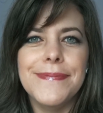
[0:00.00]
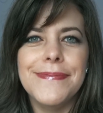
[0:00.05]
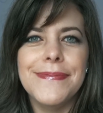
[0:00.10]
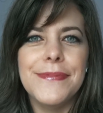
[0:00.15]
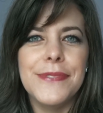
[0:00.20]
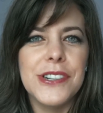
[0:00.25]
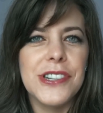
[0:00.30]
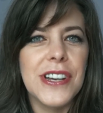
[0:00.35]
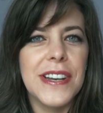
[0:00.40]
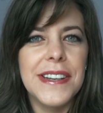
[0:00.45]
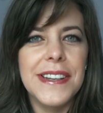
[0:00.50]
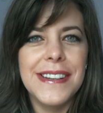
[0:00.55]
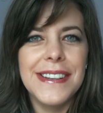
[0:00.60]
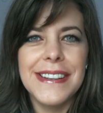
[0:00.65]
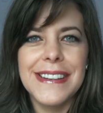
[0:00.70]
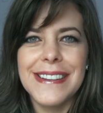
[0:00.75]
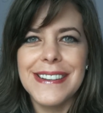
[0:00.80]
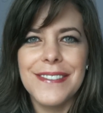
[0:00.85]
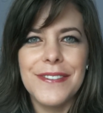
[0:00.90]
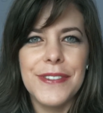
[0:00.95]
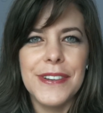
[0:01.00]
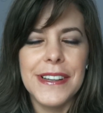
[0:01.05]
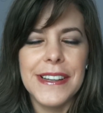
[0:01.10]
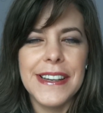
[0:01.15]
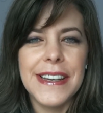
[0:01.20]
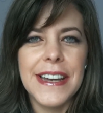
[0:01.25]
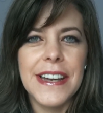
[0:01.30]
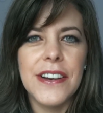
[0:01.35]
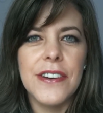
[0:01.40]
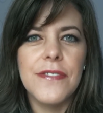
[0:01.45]
which I didn't really
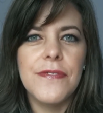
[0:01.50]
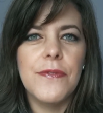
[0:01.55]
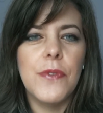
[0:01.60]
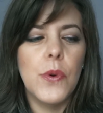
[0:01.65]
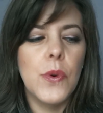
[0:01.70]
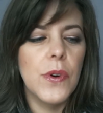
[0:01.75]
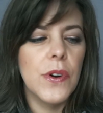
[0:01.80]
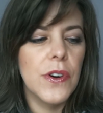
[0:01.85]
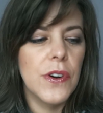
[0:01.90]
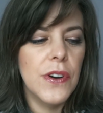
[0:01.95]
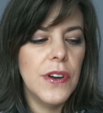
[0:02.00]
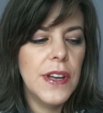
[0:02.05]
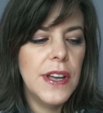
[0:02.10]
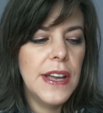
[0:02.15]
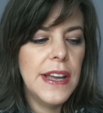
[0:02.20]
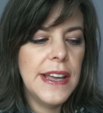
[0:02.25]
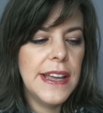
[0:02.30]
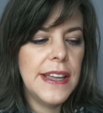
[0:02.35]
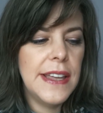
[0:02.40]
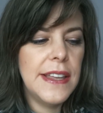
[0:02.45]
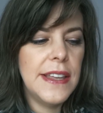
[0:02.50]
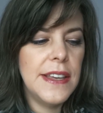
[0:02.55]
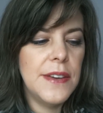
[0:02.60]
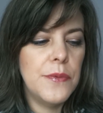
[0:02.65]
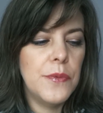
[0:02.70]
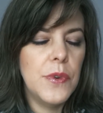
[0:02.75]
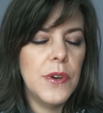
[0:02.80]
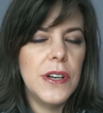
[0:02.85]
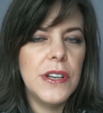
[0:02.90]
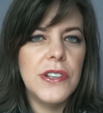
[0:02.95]
care for.
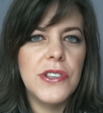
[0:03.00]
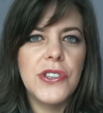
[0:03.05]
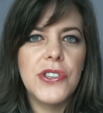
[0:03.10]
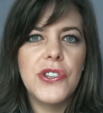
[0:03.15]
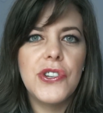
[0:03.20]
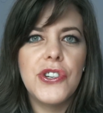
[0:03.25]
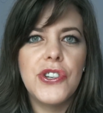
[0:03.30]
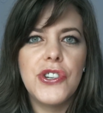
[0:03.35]
It was